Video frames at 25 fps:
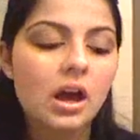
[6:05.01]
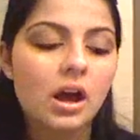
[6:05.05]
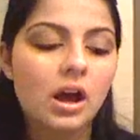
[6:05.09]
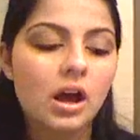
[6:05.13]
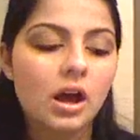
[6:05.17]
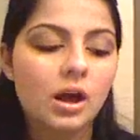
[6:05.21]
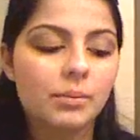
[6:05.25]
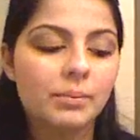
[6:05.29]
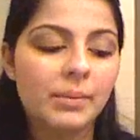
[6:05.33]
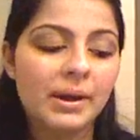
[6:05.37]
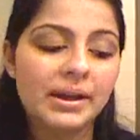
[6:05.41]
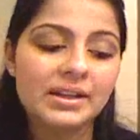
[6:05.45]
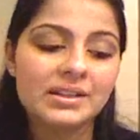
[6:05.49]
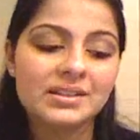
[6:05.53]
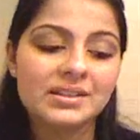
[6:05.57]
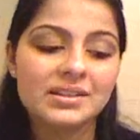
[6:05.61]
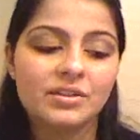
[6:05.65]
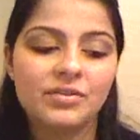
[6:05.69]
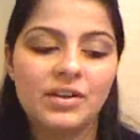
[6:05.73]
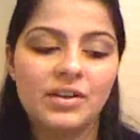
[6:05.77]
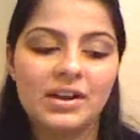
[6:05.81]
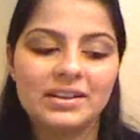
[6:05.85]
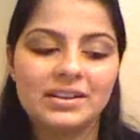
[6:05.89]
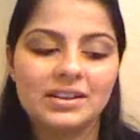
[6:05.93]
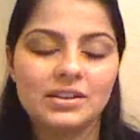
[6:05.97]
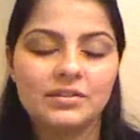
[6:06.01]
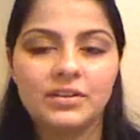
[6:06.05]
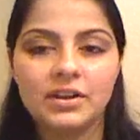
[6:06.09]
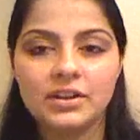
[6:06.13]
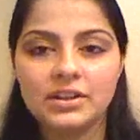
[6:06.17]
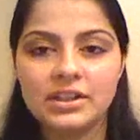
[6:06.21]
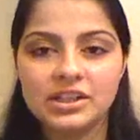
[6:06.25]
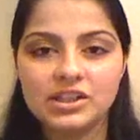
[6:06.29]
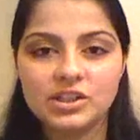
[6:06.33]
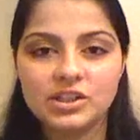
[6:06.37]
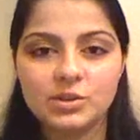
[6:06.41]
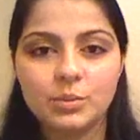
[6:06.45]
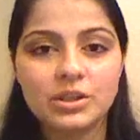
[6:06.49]
Minus the fact that
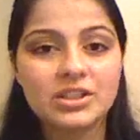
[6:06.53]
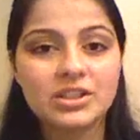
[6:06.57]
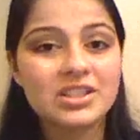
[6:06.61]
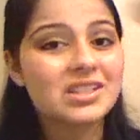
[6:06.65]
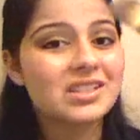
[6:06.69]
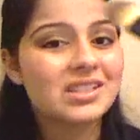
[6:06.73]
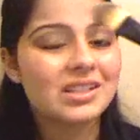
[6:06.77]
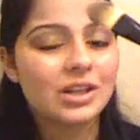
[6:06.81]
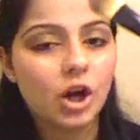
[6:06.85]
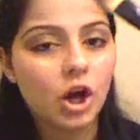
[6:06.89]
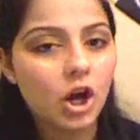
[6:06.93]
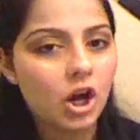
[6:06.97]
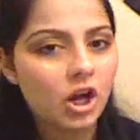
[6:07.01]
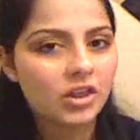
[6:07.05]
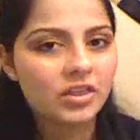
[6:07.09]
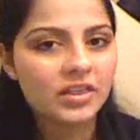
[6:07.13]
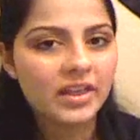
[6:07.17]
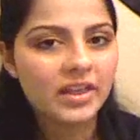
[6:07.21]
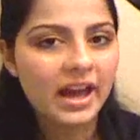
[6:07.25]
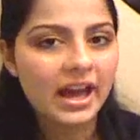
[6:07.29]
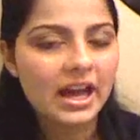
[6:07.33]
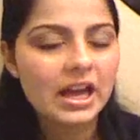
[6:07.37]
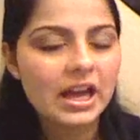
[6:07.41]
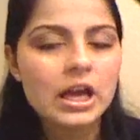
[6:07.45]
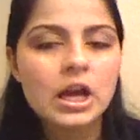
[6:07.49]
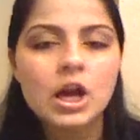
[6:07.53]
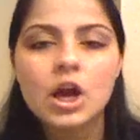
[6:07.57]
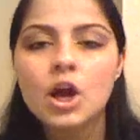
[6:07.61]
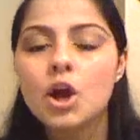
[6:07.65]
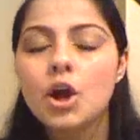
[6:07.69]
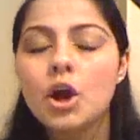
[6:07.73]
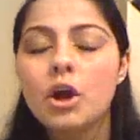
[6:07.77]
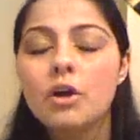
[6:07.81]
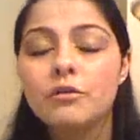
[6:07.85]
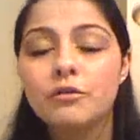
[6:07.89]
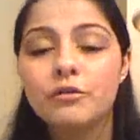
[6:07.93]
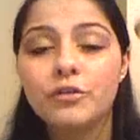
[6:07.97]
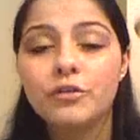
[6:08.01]
foundation brushes and all of that.
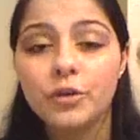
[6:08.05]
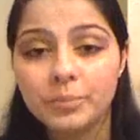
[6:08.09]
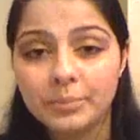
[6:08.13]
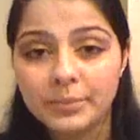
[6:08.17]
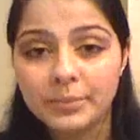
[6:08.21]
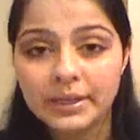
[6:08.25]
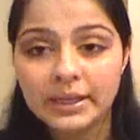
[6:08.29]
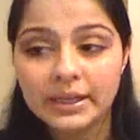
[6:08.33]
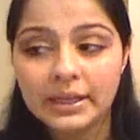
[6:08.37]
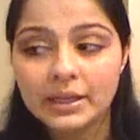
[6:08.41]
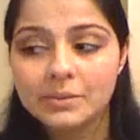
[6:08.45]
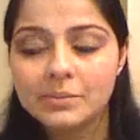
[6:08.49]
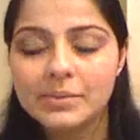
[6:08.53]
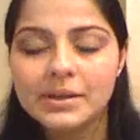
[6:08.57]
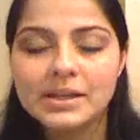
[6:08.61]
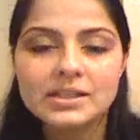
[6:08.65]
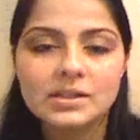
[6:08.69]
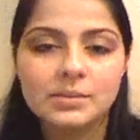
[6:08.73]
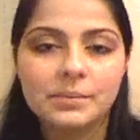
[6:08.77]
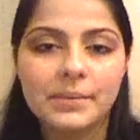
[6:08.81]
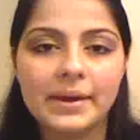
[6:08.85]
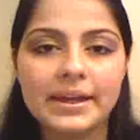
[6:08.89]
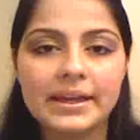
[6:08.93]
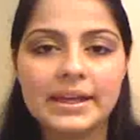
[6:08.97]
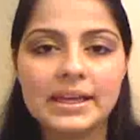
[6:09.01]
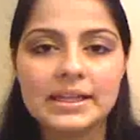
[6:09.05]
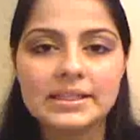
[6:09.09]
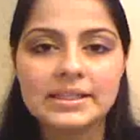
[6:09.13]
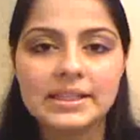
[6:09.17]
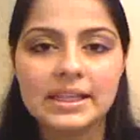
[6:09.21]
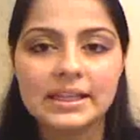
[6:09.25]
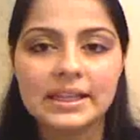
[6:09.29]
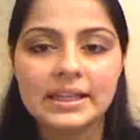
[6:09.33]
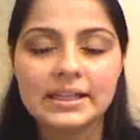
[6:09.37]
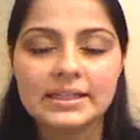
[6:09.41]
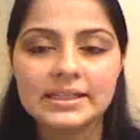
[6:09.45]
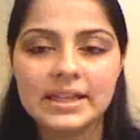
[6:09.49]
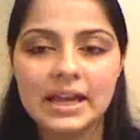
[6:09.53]
For me, because in my case
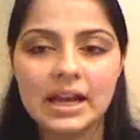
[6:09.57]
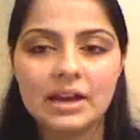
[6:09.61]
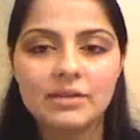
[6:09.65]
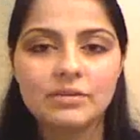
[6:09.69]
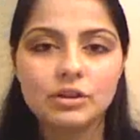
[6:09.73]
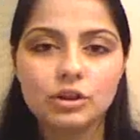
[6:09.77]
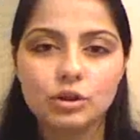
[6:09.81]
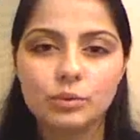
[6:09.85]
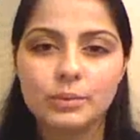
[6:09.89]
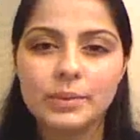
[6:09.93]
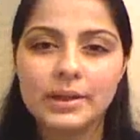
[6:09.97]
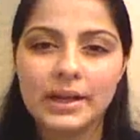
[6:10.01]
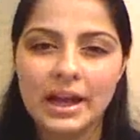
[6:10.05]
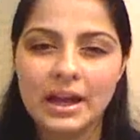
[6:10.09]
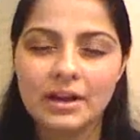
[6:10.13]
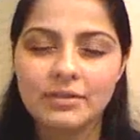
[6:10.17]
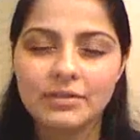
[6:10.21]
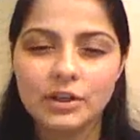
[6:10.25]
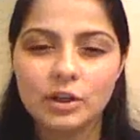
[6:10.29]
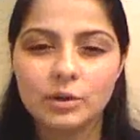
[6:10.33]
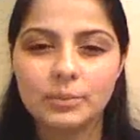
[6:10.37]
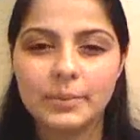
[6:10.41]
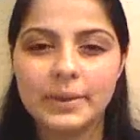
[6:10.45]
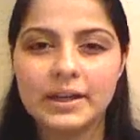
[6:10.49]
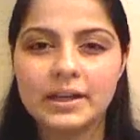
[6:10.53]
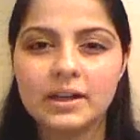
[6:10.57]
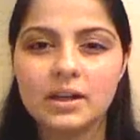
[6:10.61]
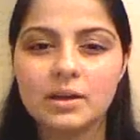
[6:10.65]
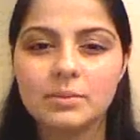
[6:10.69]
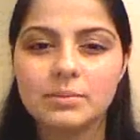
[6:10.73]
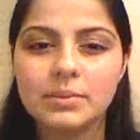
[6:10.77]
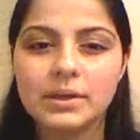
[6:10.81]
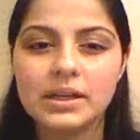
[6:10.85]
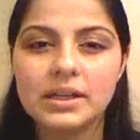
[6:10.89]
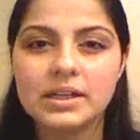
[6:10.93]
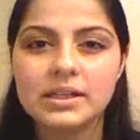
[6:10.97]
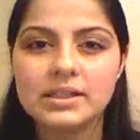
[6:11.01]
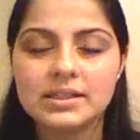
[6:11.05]
I like to have a little bit of heavier makeup
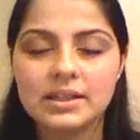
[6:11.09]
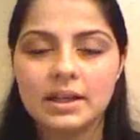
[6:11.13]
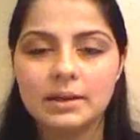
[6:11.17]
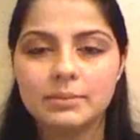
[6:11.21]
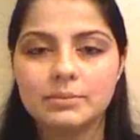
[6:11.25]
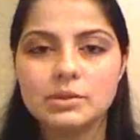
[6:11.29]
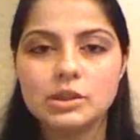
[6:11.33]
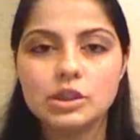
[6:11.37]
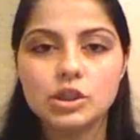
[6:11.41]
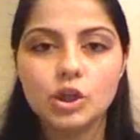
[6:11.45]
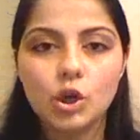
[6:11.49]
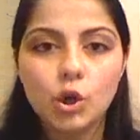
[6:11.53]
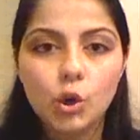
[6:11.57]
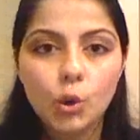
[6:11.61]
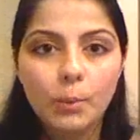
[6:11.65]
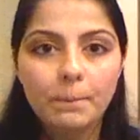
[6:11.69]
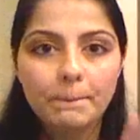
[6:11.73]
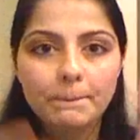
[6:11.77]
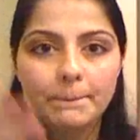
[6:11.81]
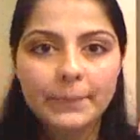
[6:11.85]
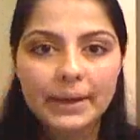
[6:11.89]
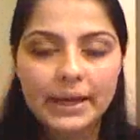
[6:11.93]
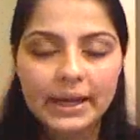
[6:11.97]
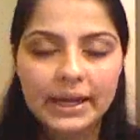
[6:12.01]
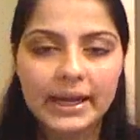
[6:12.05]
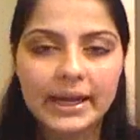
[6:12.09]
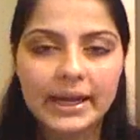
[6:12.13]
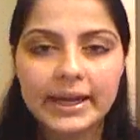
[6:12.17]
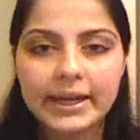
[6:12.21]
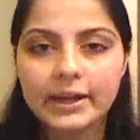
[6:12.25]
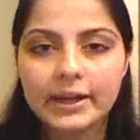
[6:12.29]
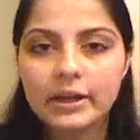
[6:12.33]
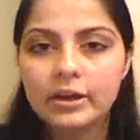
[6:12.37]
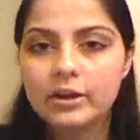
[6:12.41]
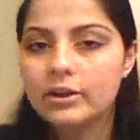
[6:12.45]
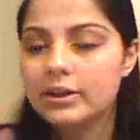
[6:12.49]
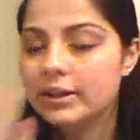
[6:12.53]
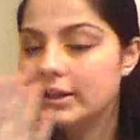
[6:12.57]
because I'm so
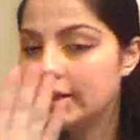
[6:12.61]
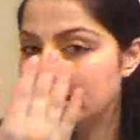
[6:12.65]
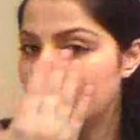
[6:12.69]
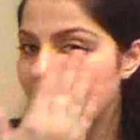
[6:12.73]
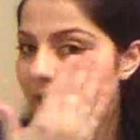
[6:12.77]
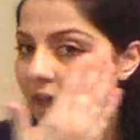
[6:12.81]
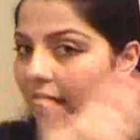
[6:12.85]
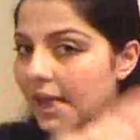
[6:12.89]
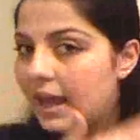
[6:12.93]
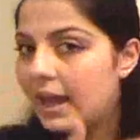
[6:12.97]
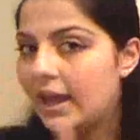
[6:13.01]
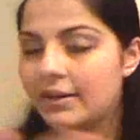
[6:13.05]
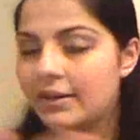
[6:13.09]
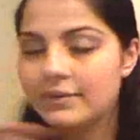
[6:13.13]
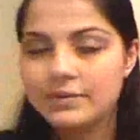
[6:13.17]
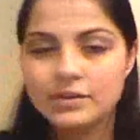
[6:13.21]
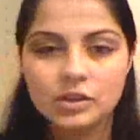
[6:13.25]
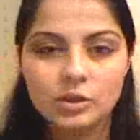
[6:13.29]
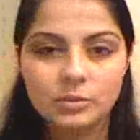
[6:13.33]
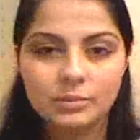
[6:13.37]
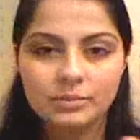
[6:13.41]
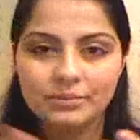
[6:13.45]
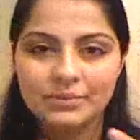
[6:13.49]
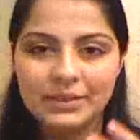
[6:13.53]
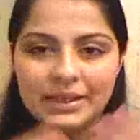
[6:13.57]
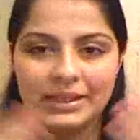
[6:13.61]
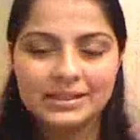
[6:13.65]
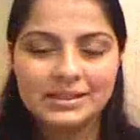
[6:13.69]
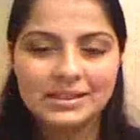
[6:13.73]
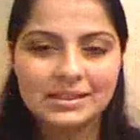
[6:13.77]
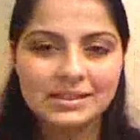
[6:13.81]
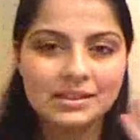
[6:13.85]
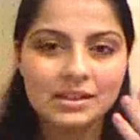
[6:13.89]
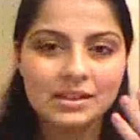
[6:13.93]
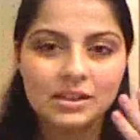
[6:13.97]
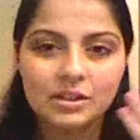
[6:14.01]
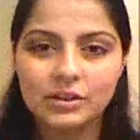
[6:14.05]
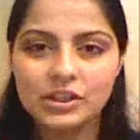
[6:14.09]
pale and I have some like
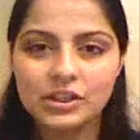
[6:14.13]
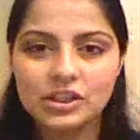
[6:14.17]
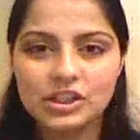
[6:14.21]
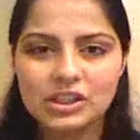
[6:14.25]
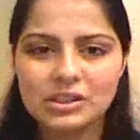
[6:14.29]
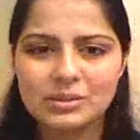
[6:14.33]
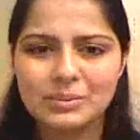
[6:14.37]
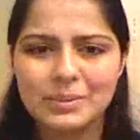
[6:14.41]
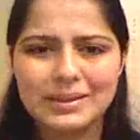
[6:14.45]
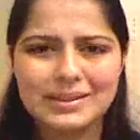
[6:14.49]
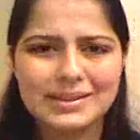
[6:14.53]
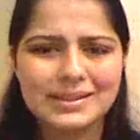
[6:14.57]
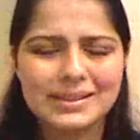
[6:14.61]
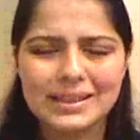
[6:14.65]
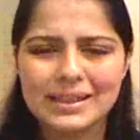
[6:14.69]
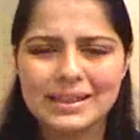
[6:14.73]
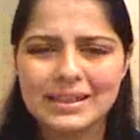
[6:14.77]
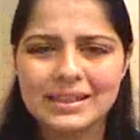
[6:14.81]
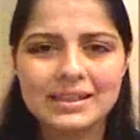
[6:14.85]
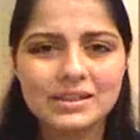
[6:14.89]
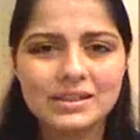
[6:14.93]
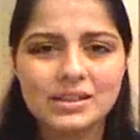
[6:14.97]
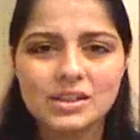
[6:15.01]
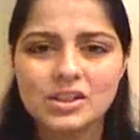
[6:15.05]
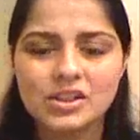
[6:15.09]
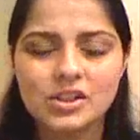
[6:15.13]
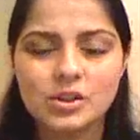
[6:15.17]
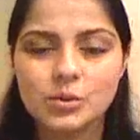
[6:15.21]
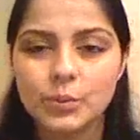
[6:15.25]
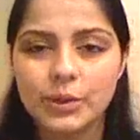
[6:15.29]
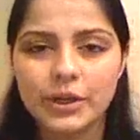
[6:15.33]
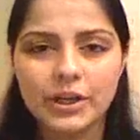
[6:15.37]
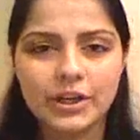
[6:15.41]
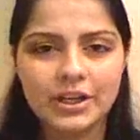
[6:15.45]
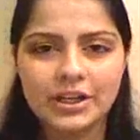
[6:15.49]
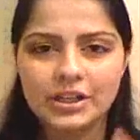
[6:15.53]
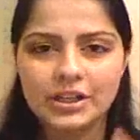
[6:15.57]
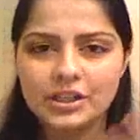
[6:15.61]
discoloration in my skin. It's just
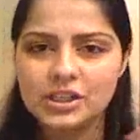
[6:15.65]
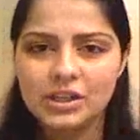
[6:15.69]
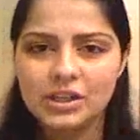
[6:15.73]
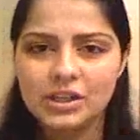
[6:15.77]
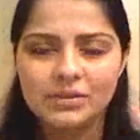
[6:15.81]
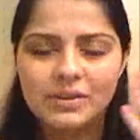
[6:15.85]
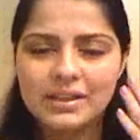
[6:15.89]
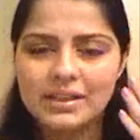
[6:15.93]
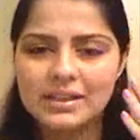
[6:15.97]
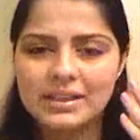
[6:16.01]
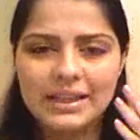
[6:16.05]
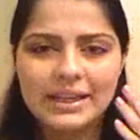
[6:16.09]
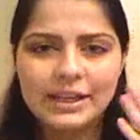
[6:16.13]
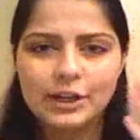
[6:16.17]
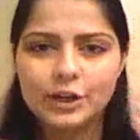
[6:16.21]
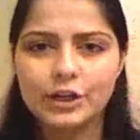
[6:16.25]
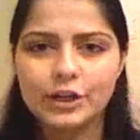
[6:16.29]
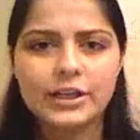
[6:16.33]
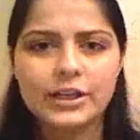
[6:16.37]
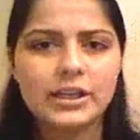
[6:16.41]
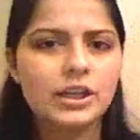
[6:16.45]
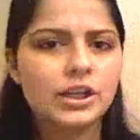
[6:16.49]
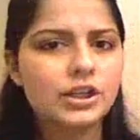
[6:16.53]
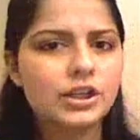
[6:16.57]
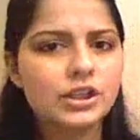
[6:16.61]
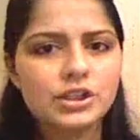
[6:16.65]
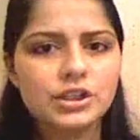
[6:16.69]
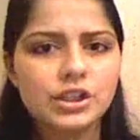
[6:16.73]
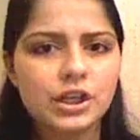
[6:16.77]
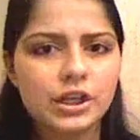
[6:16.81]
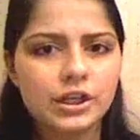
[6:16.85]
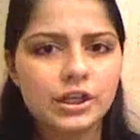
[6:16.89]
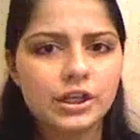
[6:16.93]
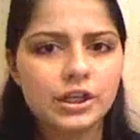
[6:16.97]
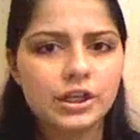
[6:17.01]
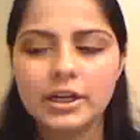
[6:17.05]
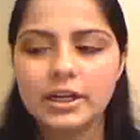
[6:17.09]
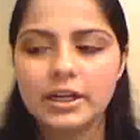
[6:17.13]
weird. I just have like lighter here,
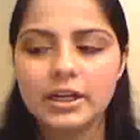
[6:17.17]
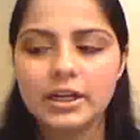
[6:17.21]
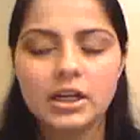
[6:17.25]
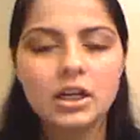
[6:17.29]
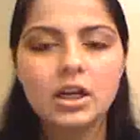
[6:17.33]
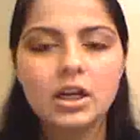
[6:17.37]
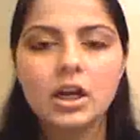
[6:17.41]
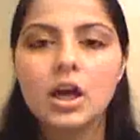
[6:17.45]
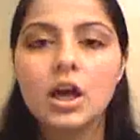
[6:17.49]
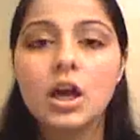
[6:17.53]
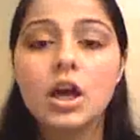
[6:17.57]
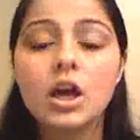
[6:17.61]
darker here.